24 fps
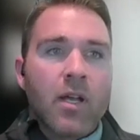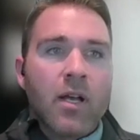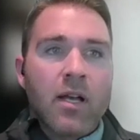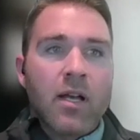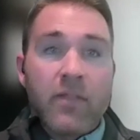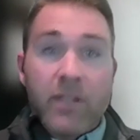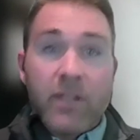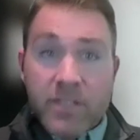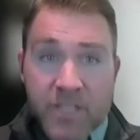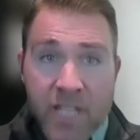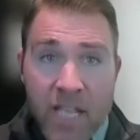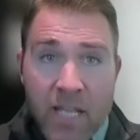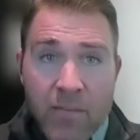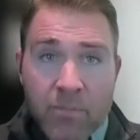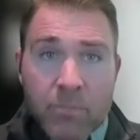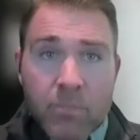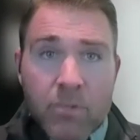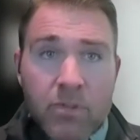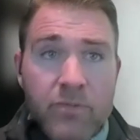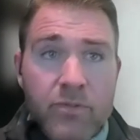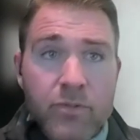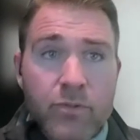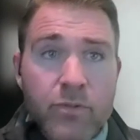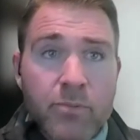that is
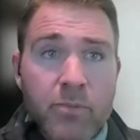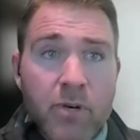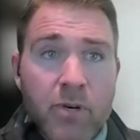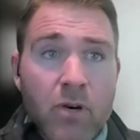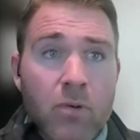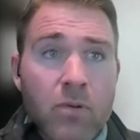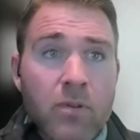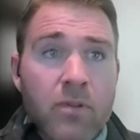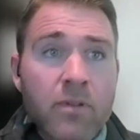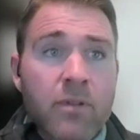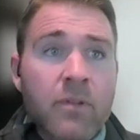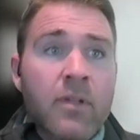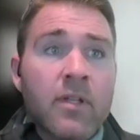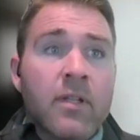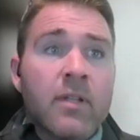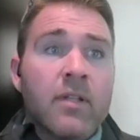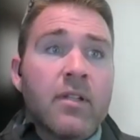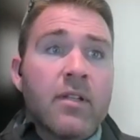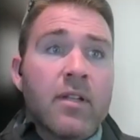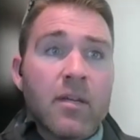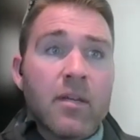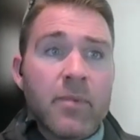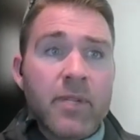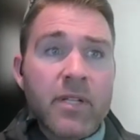capable of doing both.
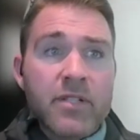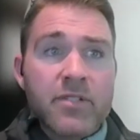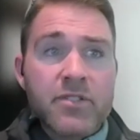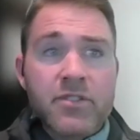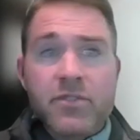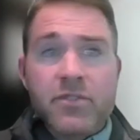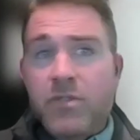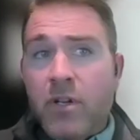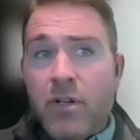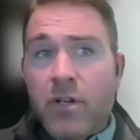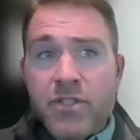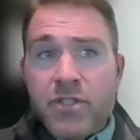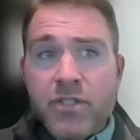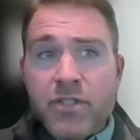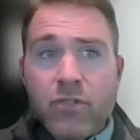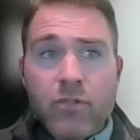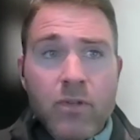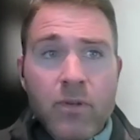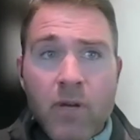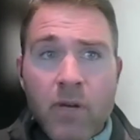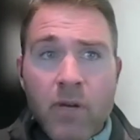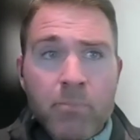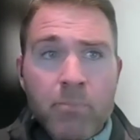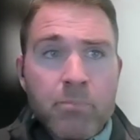Because there's
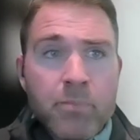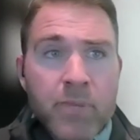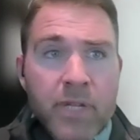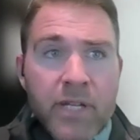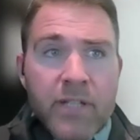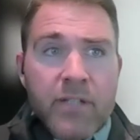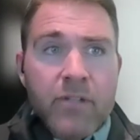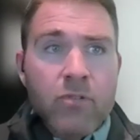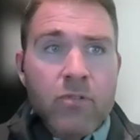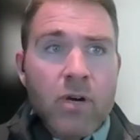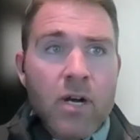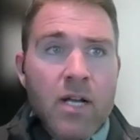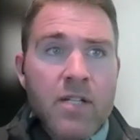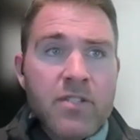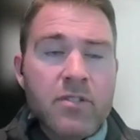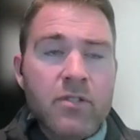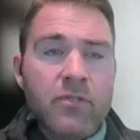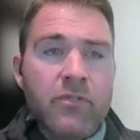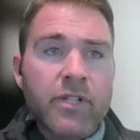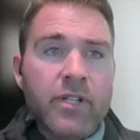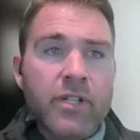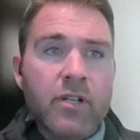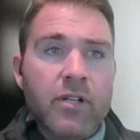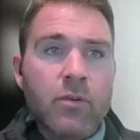also a big
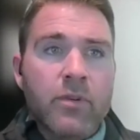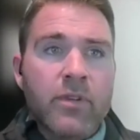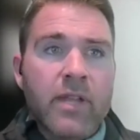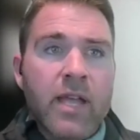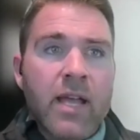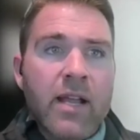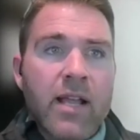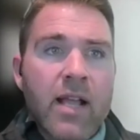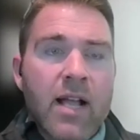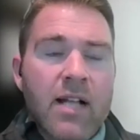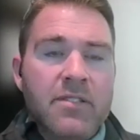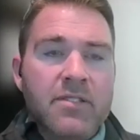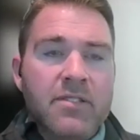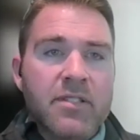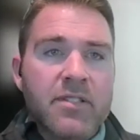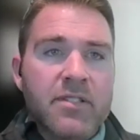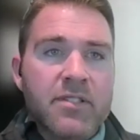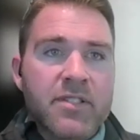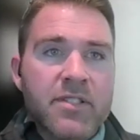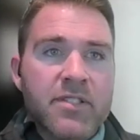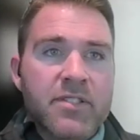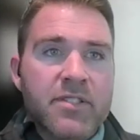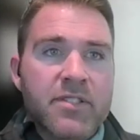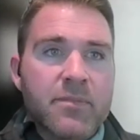crossover here with antioxidant
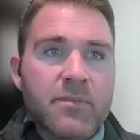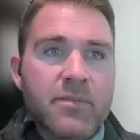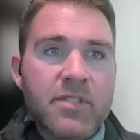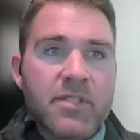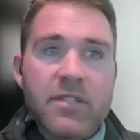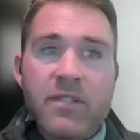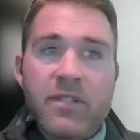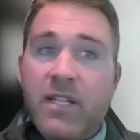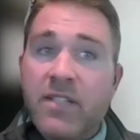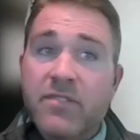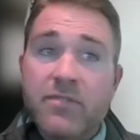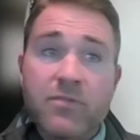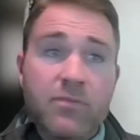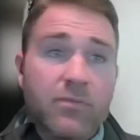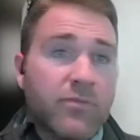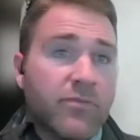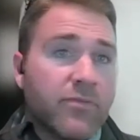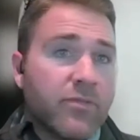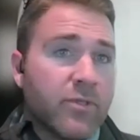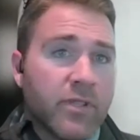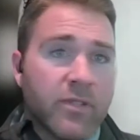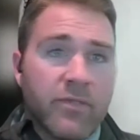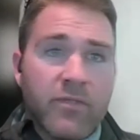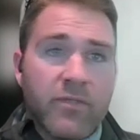systems, and that's
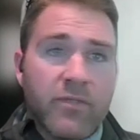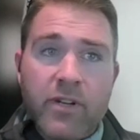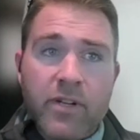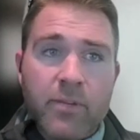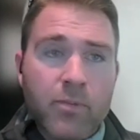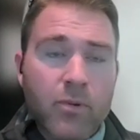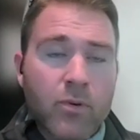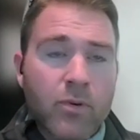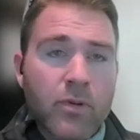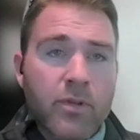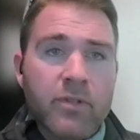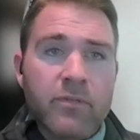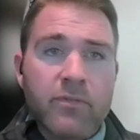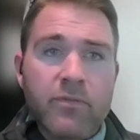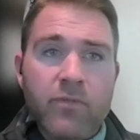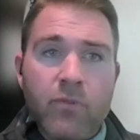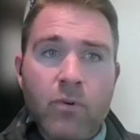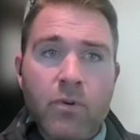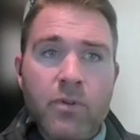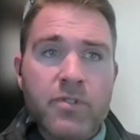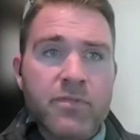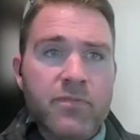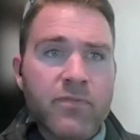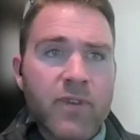really very important
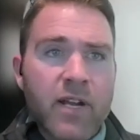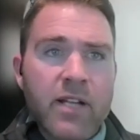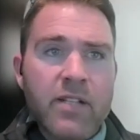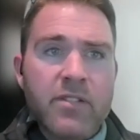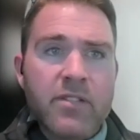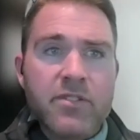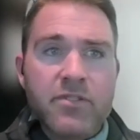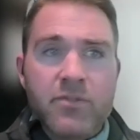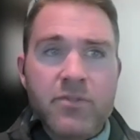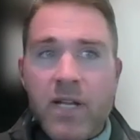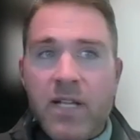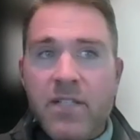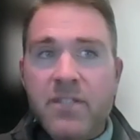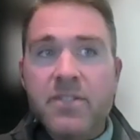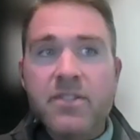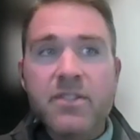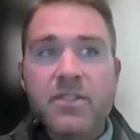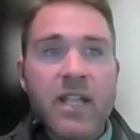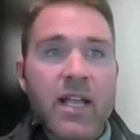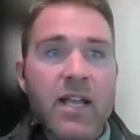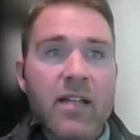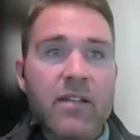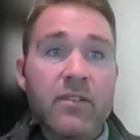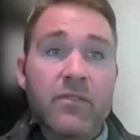for fighting
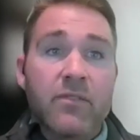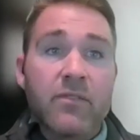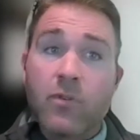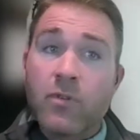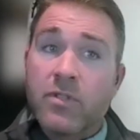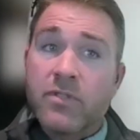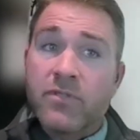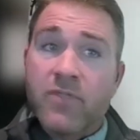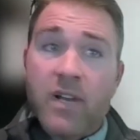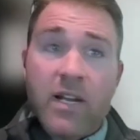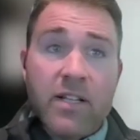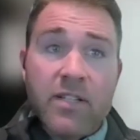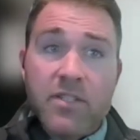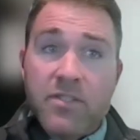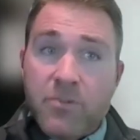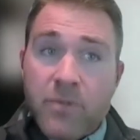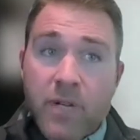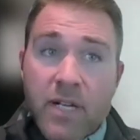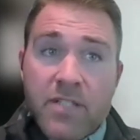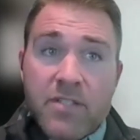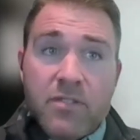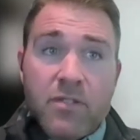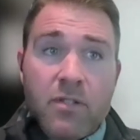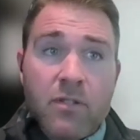stress. And of course, fighting
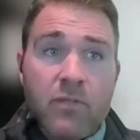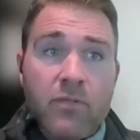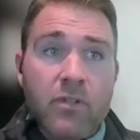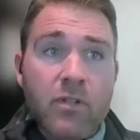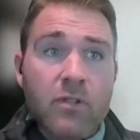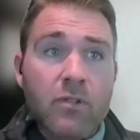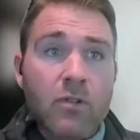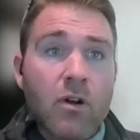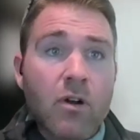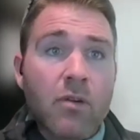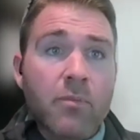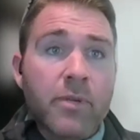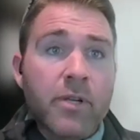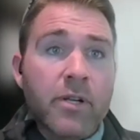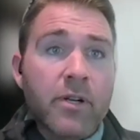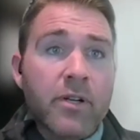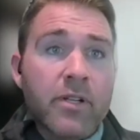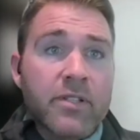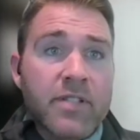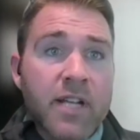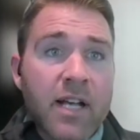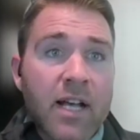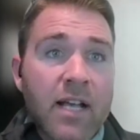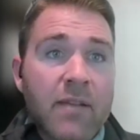stress over a long
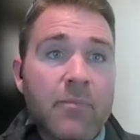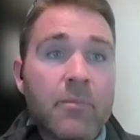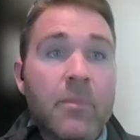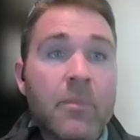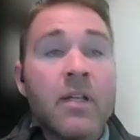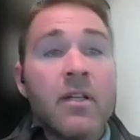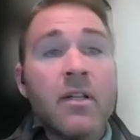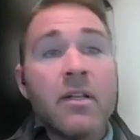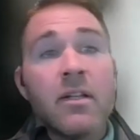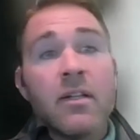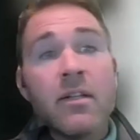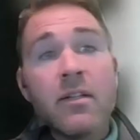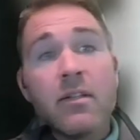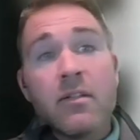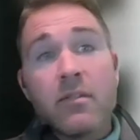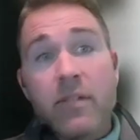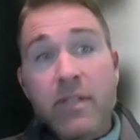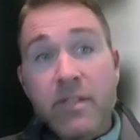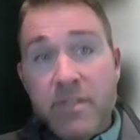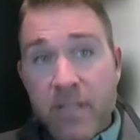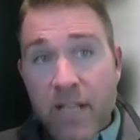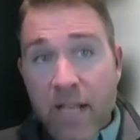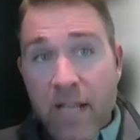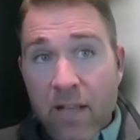period of time
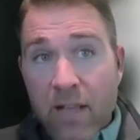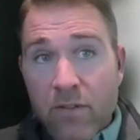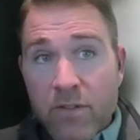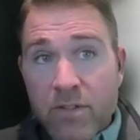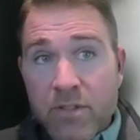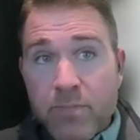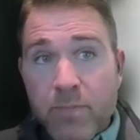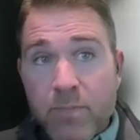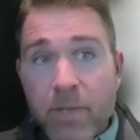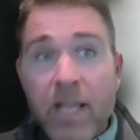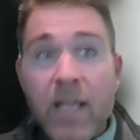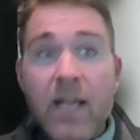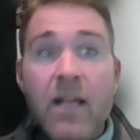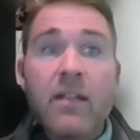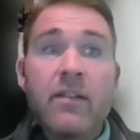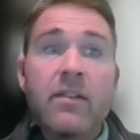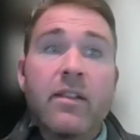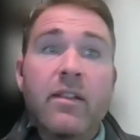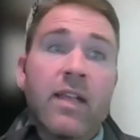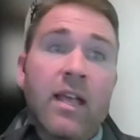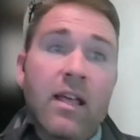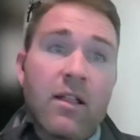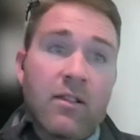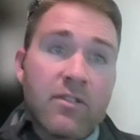leads to health
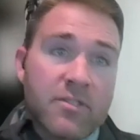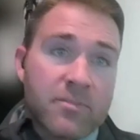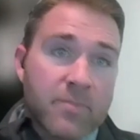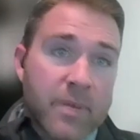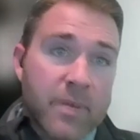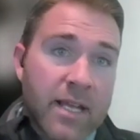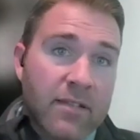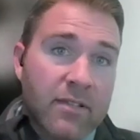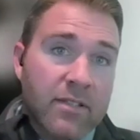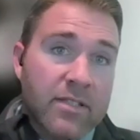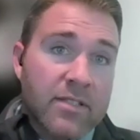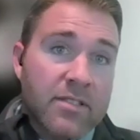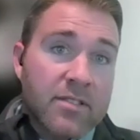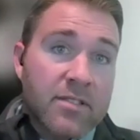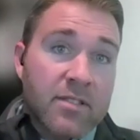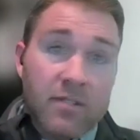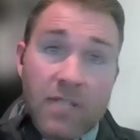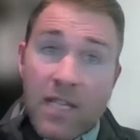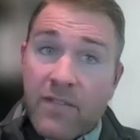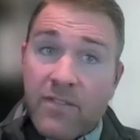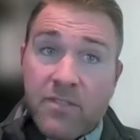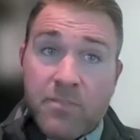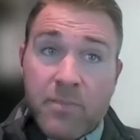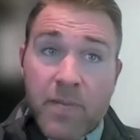span, and health span leads to
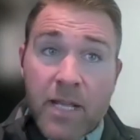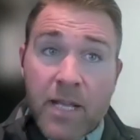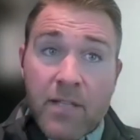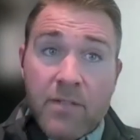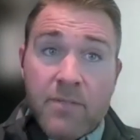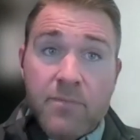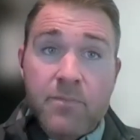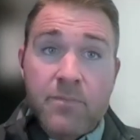lifespan.